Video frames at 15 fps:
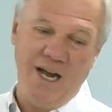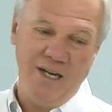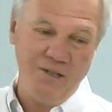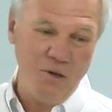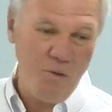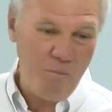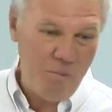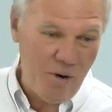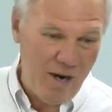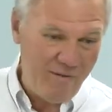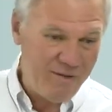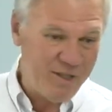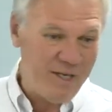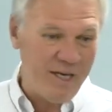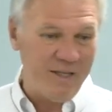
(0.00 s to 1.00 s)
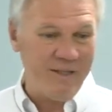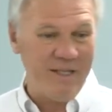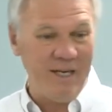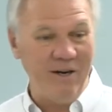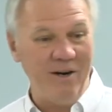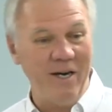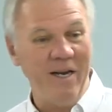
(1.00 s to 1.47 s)
got his own private
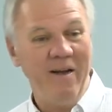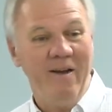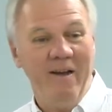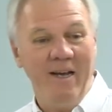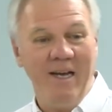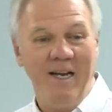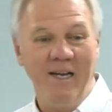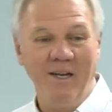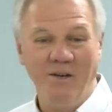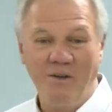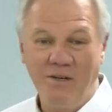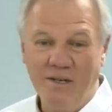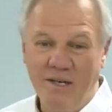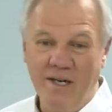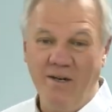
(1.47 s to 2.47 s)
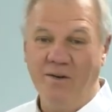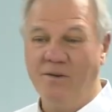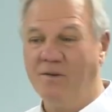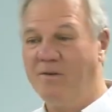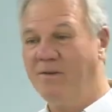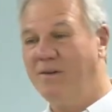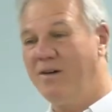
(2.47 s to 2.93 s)
secretary, and he'll he'll